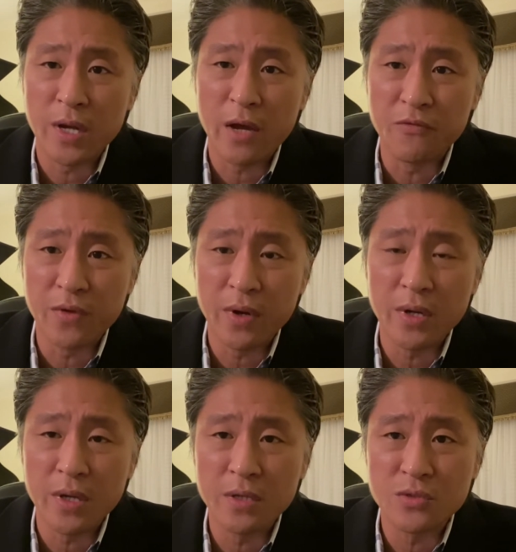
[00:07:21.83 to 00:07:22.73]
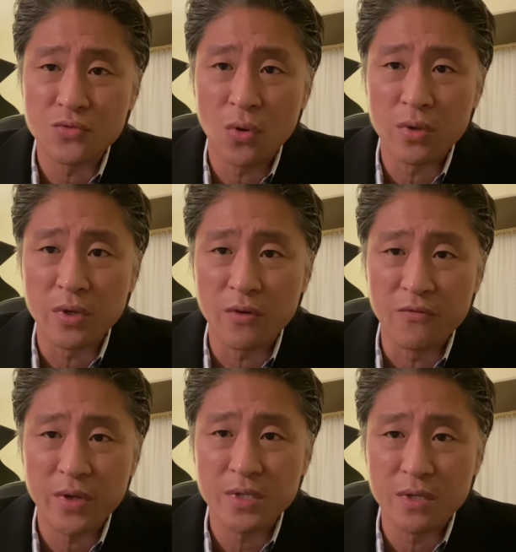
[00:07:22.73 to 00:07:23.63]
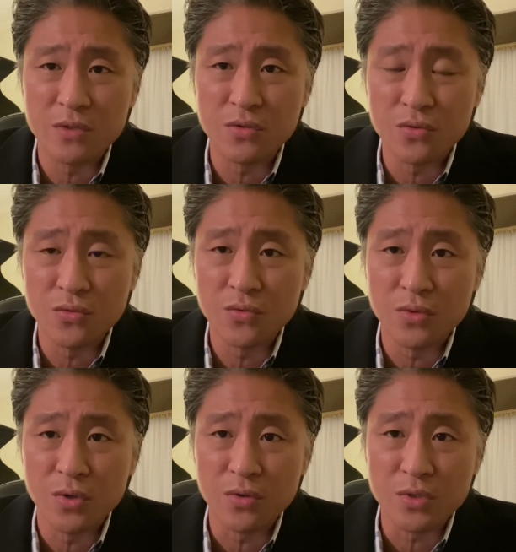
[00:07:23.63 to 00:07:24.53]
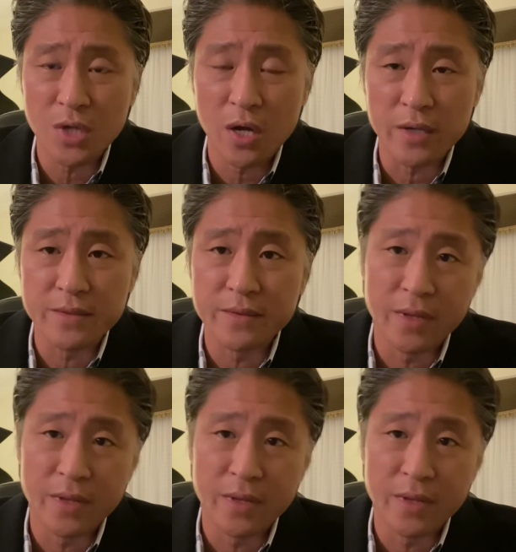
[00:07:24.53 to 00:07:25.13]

not very strongly convicted to the stock,